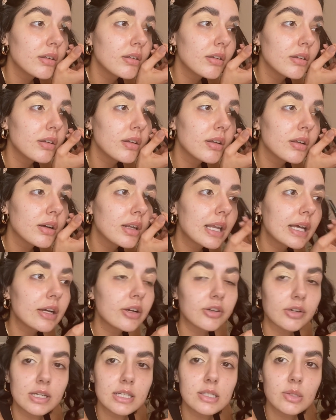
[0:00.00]
look like a
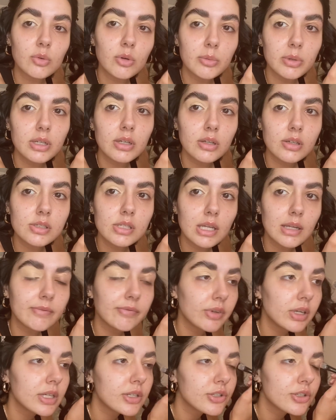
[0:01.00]
crazy woman until I'm
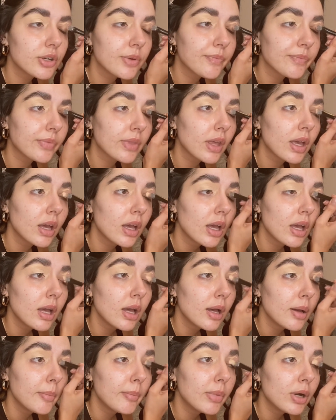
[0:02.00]
finished.
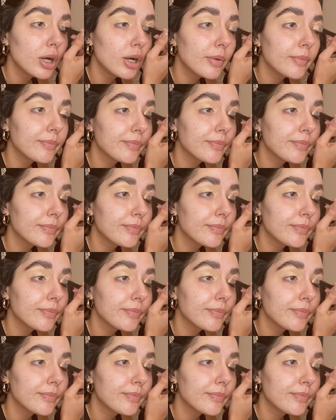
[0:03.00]
But